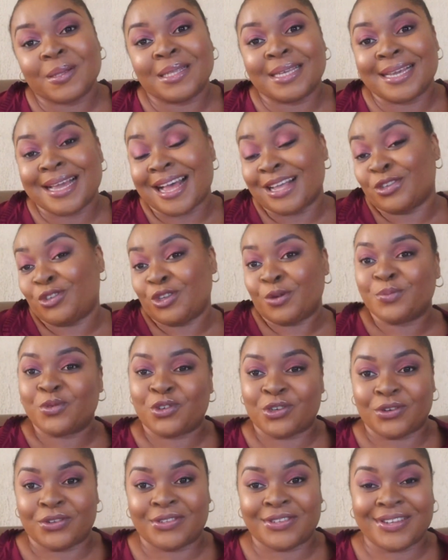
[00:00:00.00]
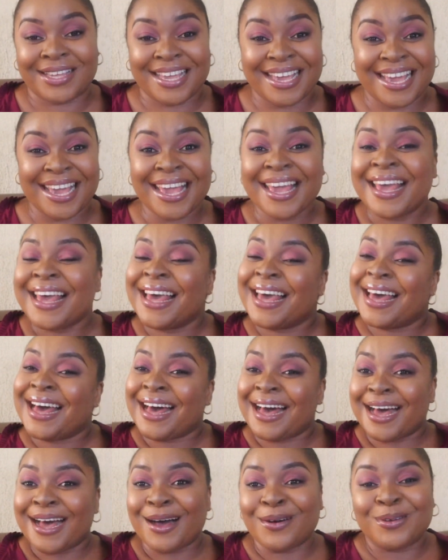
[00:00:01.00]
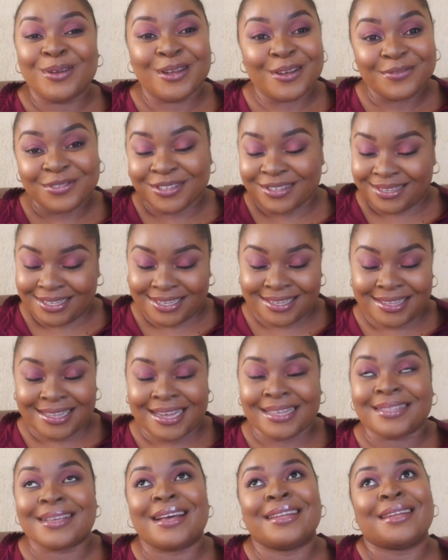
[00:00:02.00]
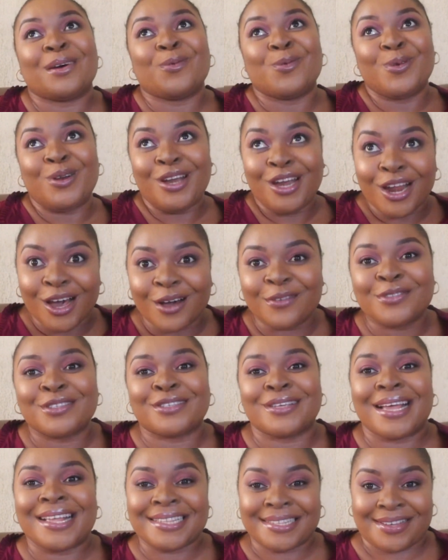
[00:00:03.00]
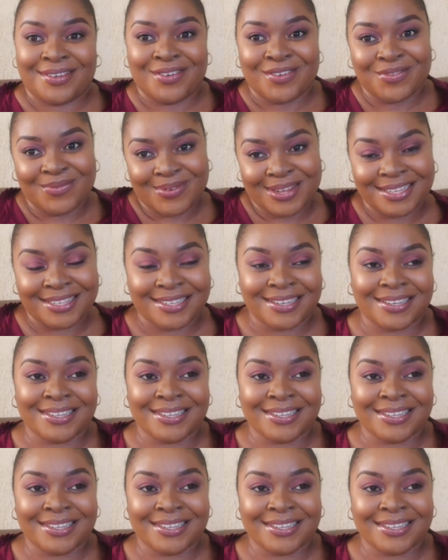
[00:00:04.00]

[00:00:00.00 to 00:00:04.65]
the assumptions. Okay, I would love to say that, and I would love to answer your questions.